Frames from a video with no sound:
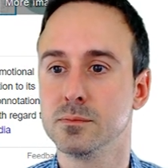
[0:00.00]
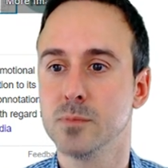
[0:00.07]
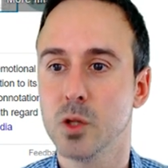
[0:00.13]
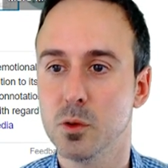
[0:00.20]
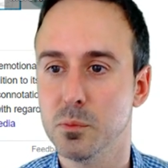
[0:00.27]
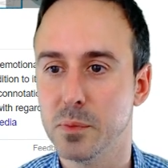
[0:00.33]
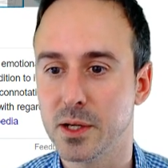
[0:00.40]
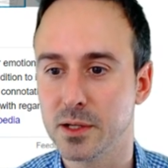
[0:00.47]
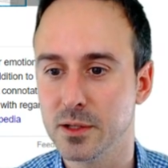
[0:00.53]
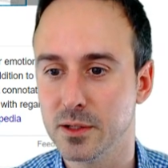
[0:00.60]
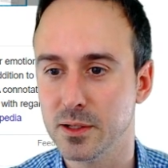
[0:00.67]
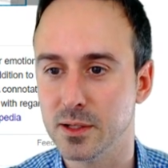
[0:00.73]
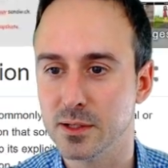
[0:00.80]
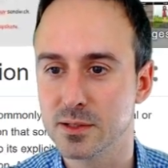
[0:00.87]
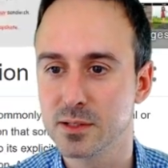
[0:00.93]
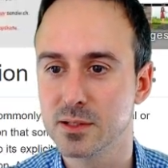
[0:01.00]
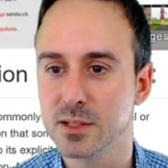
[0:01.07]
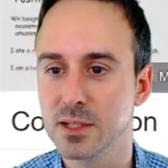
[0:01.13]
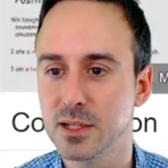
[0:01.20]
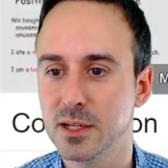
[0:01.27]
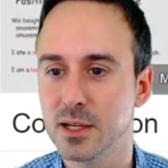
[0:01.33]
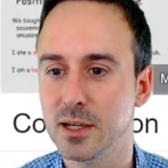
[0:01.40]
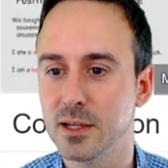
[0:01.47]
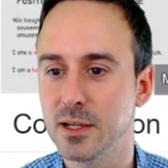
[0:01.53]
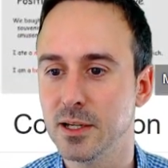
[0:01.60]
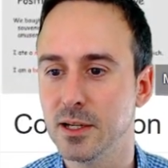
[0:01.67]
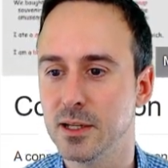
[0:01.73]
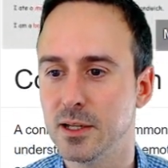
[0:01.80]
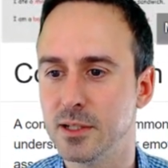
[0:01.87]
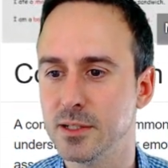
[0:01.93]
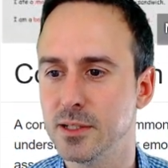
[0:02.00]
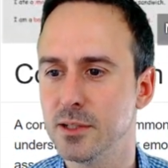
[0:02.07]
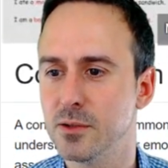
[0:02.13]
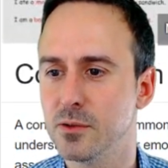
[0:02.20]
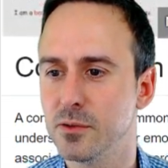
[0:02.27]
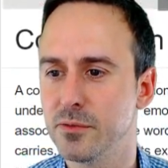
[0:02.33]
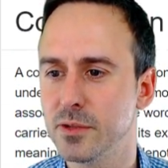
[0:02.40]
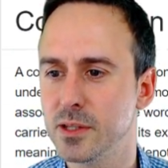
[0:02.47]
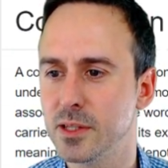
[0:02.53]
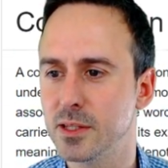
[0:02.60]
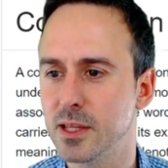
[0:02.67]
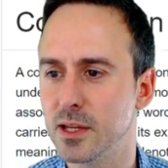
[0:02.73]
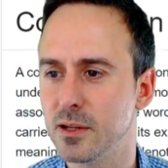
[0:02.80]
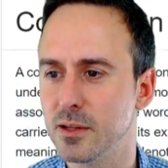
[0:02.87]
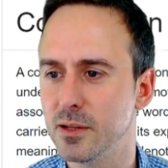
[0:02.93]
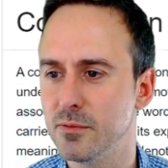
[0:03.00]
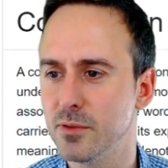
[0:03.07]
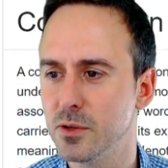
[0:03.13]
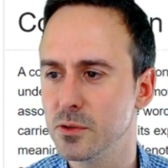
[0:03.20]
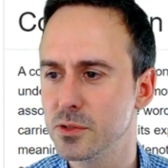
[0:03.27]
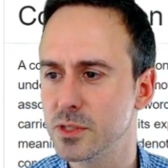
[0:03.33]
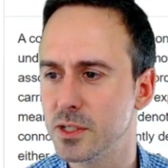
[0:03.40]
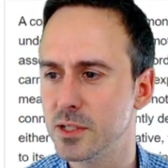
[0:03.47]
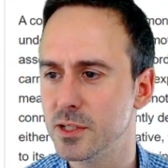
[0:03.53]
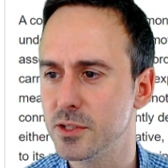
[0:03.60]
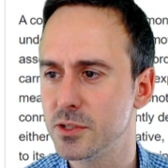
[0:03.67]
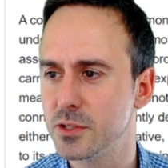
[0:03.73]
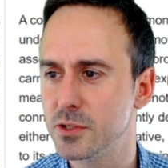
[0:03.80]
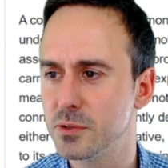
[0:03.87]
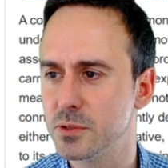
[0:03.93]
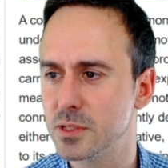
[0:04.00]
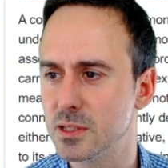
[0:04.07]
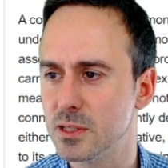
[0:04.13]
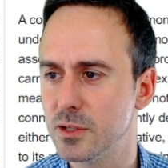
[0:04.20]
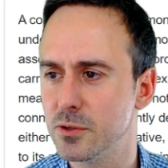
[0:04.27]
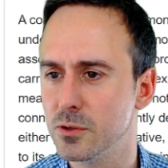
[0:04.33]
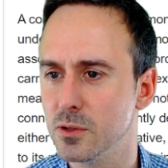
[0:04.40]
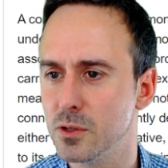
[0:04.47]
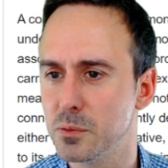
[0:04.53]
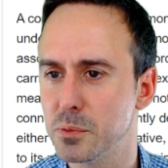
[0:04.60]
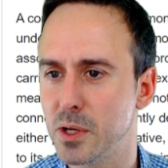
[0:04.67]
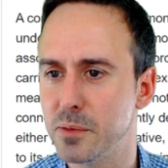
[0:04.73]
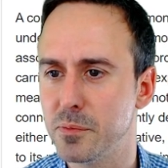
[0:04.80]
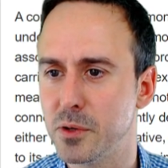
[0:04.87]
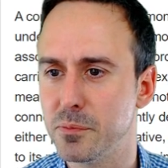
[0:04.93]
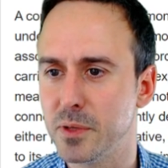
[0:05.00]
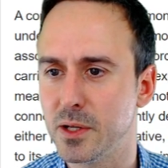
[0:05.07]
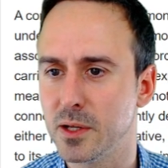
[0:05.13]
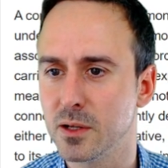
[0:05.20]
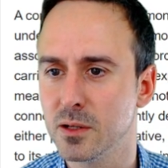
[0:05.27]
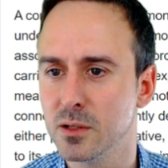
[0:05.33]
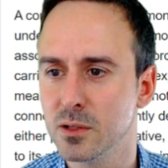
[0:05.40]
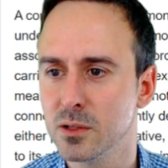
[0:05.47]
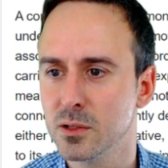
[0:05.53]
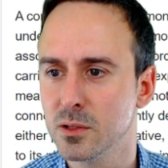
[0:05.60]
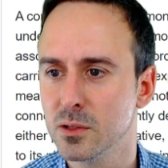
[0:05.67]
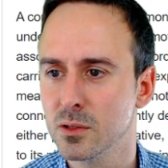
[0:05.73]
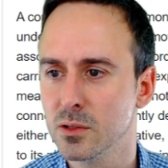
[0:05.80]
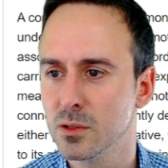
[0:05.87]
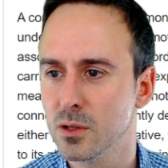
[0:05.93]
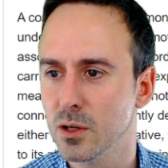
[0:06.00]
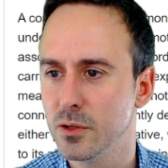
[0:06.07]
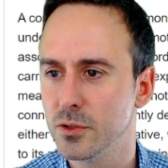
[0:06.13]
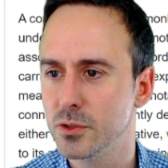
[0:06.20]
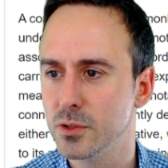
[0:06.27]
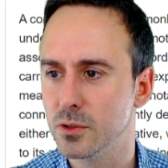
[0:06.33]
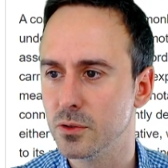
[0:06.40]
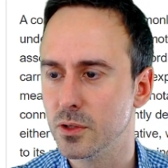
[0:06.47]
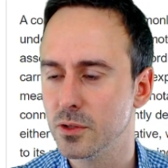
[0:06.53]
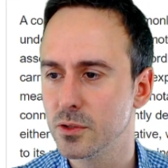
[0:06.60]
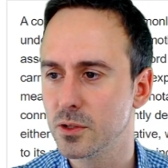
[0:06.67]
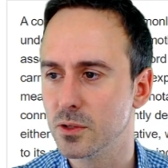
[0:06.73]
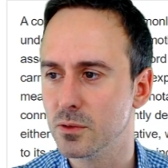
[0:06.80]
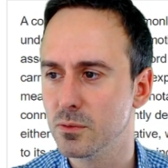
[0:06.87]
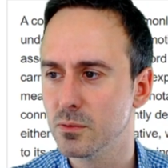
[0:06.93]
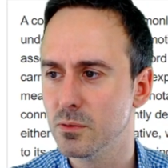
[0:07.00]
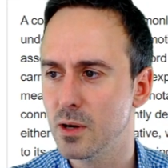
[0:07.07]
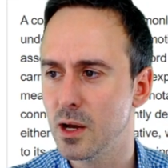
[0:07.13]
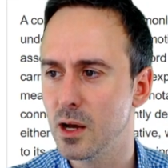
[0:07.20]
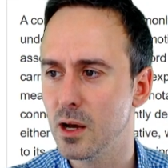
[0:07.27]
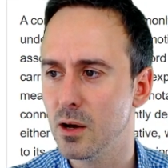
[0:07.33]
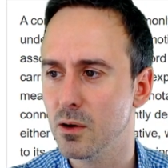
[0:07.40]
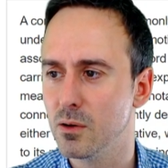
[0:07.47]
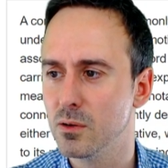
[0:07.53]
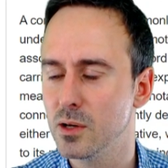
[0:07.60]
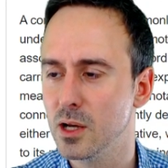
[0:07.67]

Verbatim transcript: Oh my goodness. An idea or feeling that invokes in addition to its literal or primary meaning. Undertone, undercurrent. Wow.